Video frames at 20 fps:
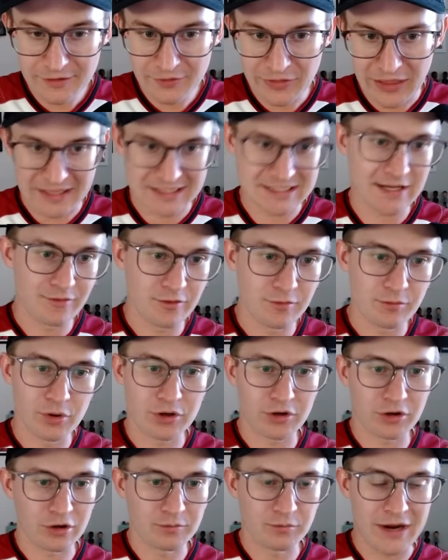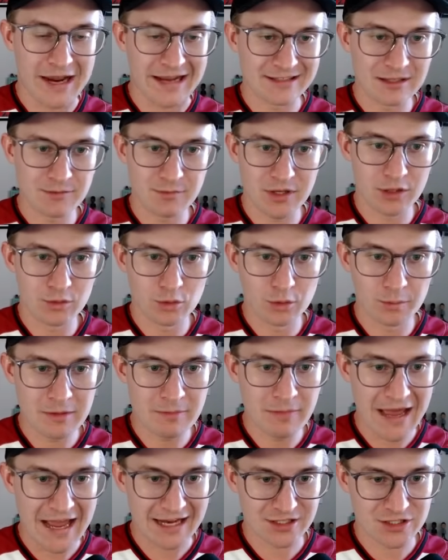that Devin Booker and Bradley Beal will be
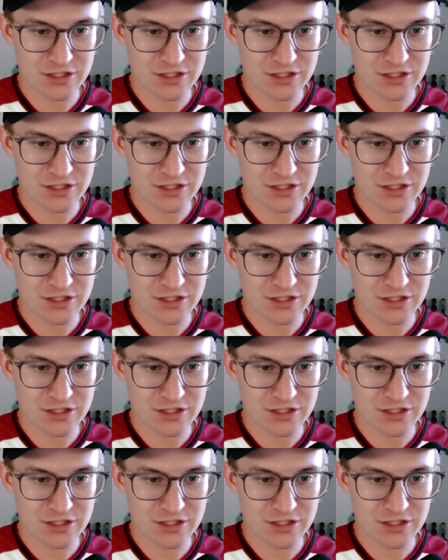back